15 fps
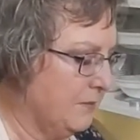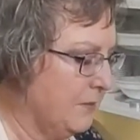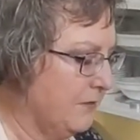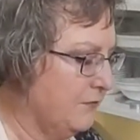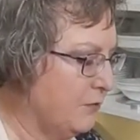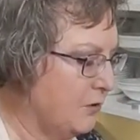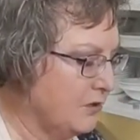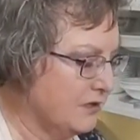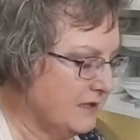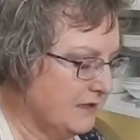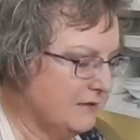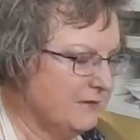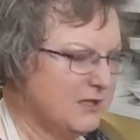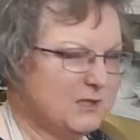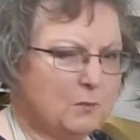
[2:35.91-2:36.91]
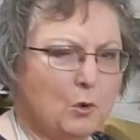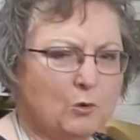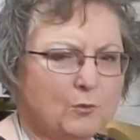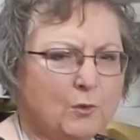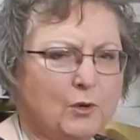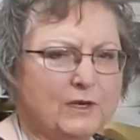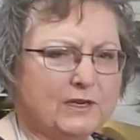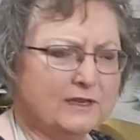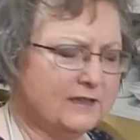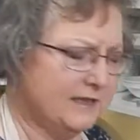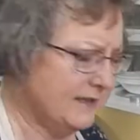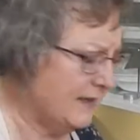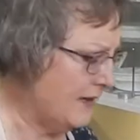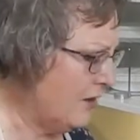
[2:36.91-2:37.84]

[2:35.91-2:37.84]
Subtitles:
before it's a smoke point, I think they